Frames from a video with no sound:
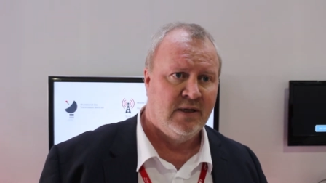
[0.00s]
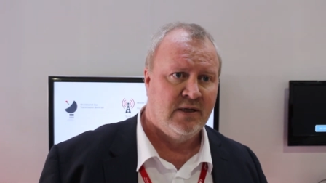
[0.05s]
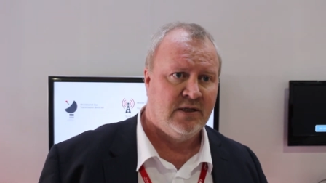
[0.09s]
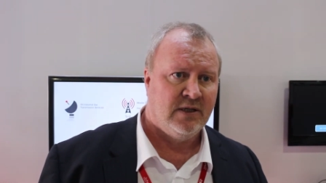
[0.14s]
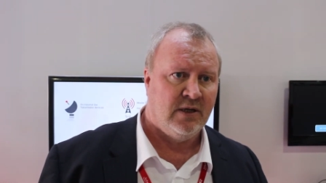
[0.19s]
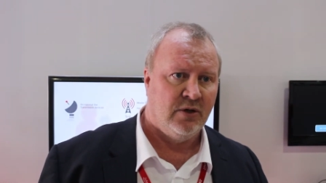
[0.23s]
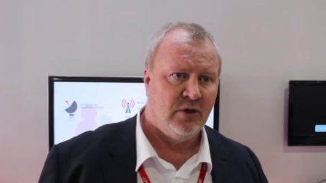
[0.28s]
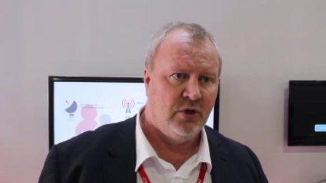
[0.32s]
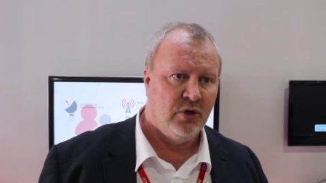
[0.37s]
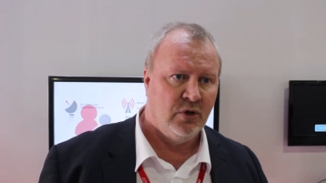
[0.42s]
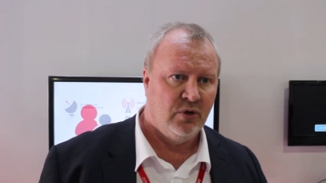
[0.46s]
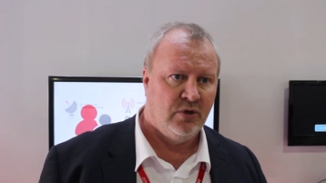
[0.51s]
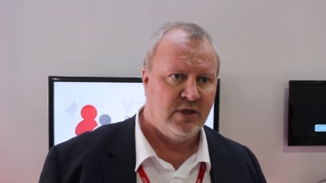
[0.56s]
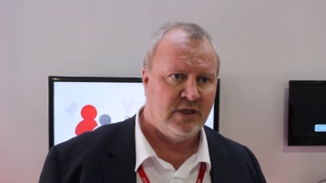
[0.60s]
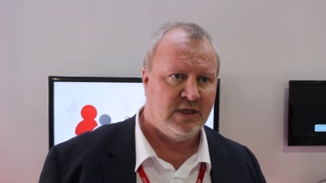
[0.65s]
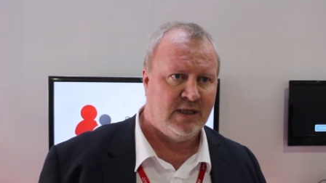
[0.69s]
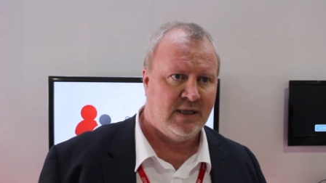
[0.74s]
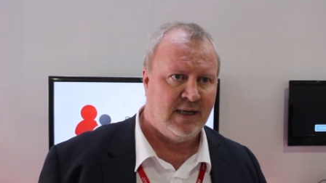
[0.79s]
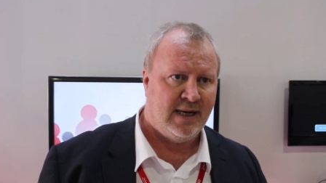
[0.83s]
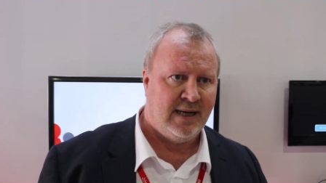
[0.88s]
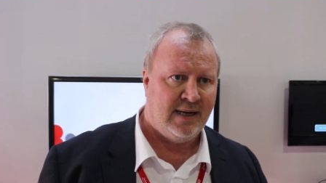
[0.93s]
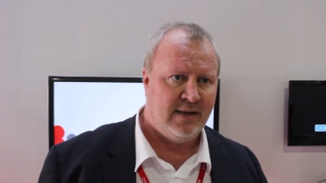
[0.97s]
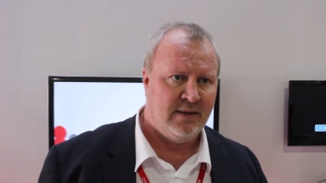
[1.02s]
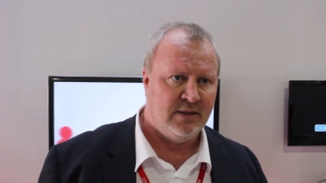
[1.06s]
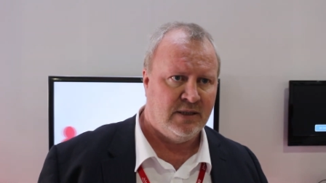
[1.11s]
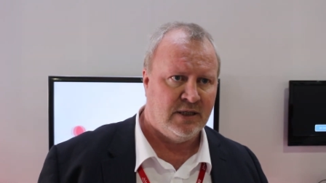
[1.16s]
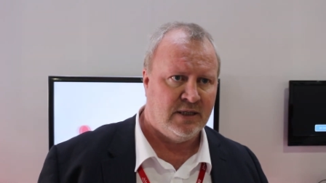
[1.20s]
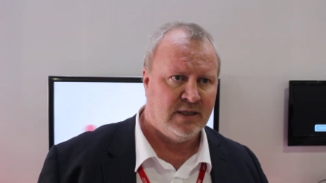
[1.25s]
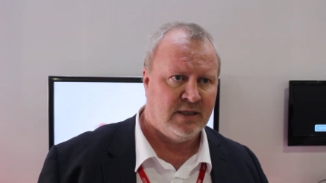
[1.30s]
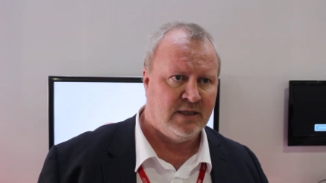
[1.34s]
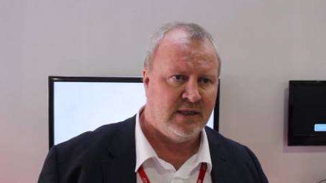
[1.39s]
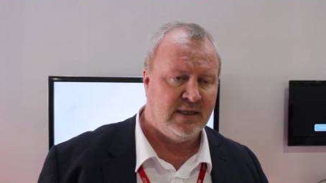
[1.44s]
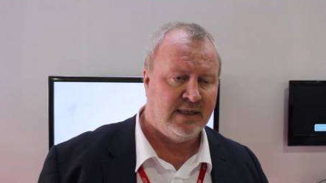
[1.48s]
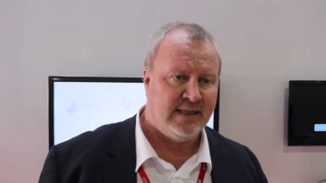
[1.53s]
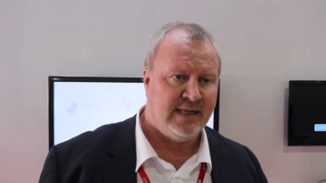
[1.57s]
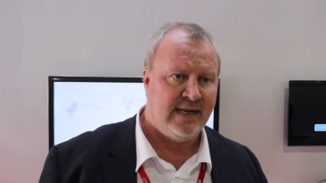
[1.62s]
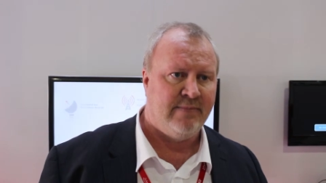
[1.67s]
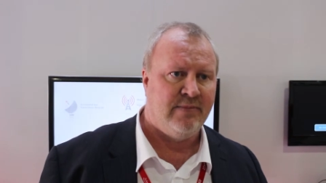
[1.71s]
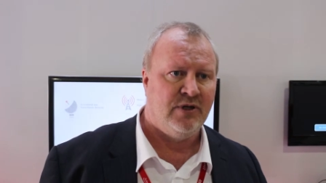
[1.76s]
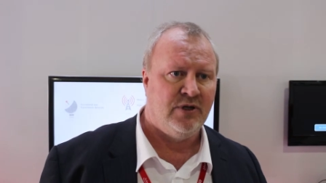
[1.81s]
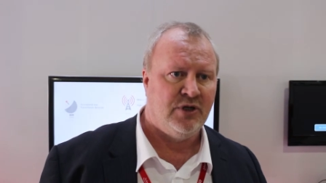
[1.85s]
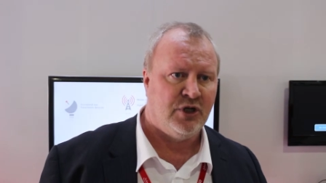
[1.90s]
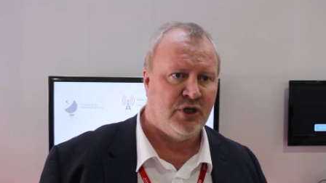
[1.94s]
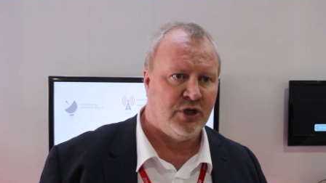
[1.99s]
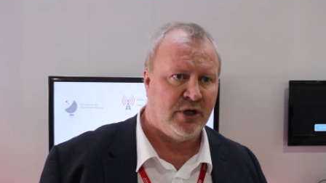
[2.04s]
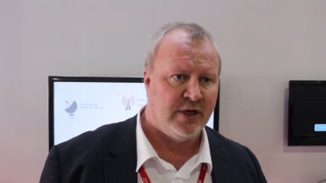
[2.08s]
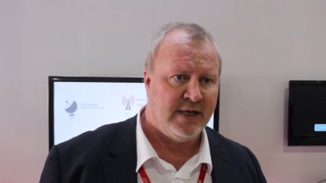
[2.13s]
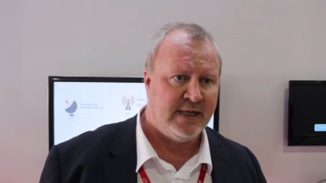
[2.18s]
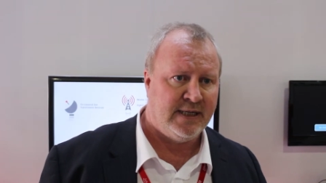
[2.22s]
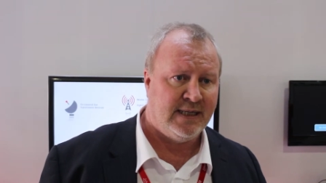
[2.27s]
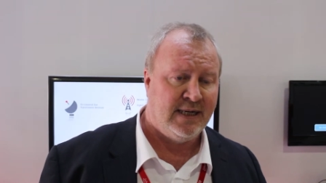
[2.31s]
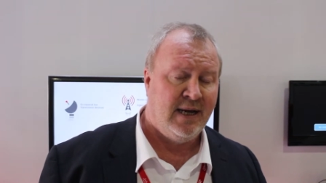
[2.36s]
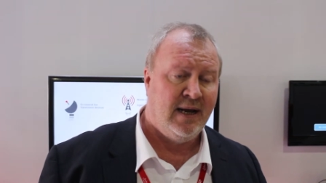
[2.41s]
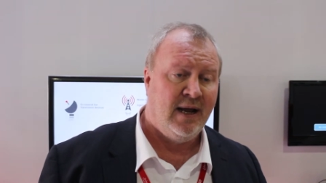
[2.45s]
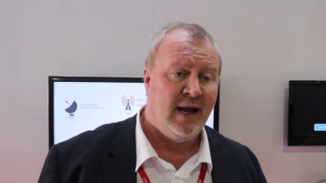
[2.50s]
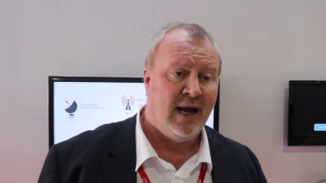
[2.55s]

So Chorus allows us to demonstrate